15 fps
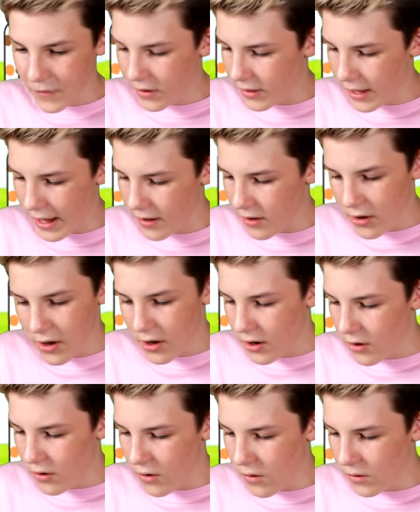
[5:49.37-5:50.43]
Okay.
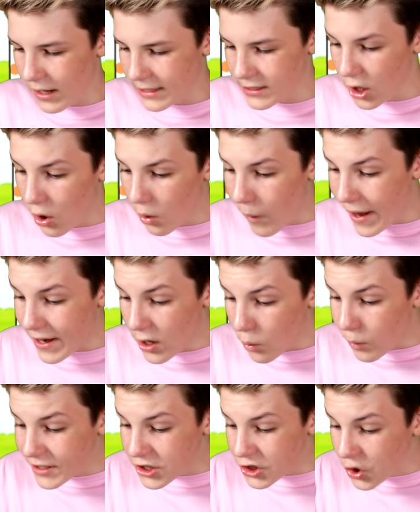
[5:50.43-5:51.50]
Oh, guys. Wait,
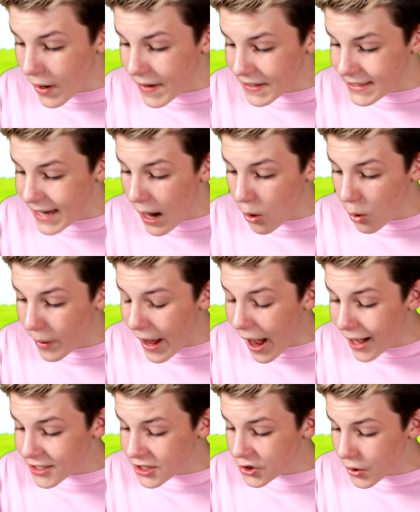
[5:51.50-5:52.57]
we're destroying the tower. We
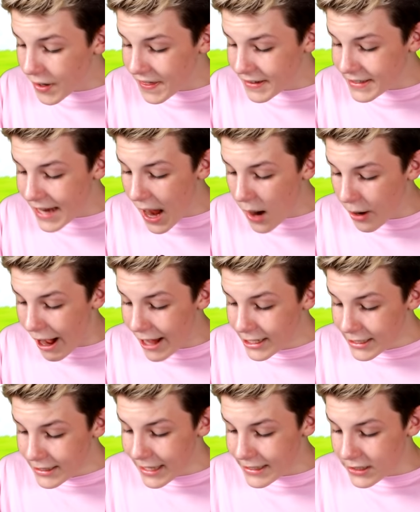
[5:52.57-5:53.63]
are destroying the tower.
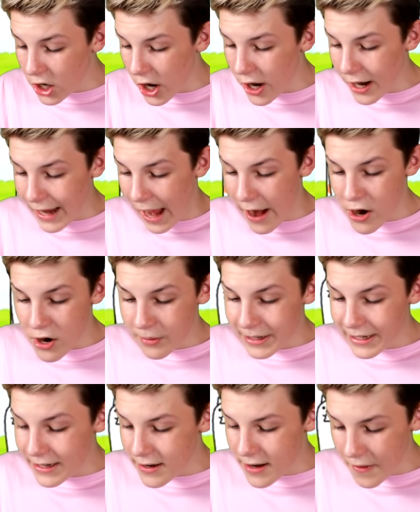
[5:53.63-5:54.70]
Let's go. Okay, we
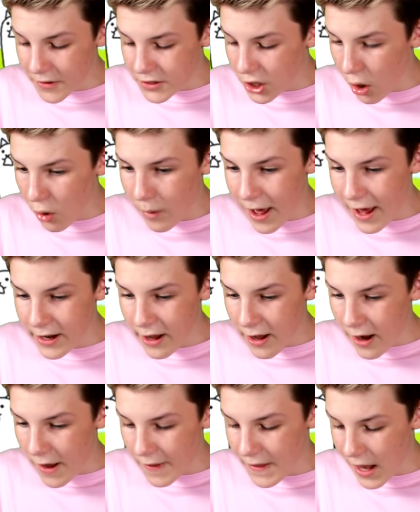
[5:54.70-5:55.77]
need another tall one.
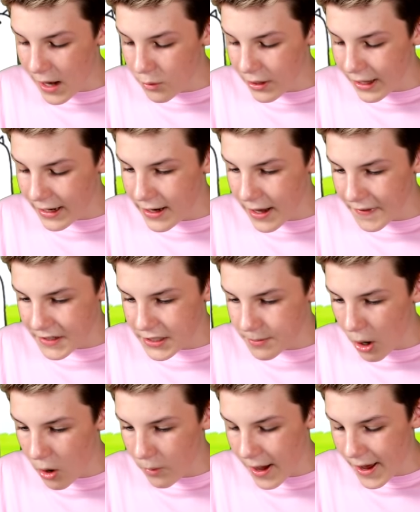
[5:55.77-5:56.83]
And then we'll get another
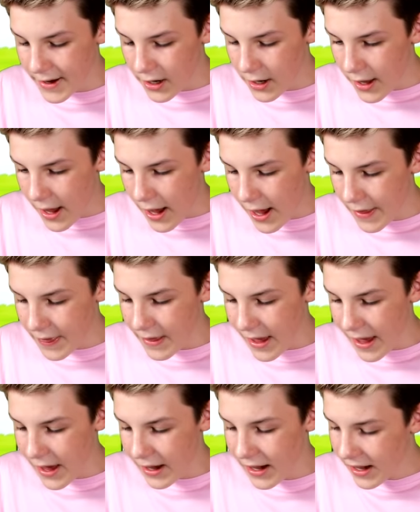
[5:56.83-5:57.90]
small one. And
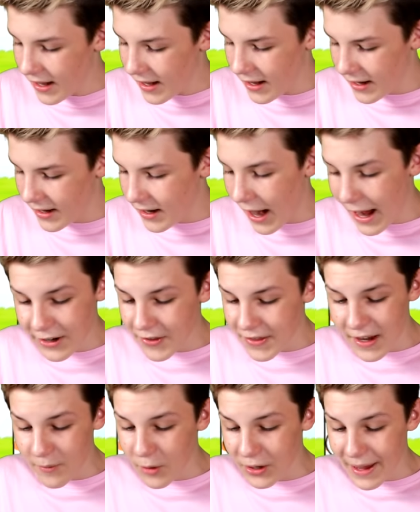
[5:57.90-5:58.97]
then I don't
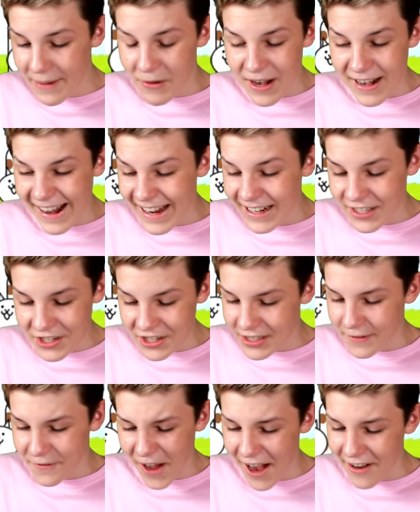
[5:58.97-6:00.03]
think we'll even need to use
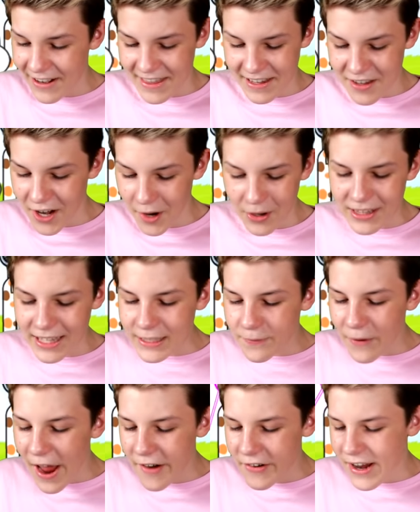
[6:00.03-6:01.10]
the firing thing. You know what? Let's
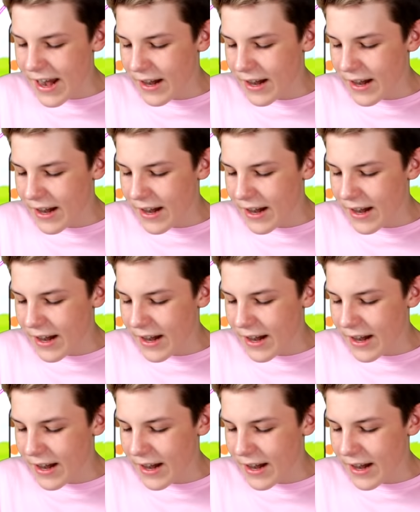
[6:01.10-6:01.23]
fire it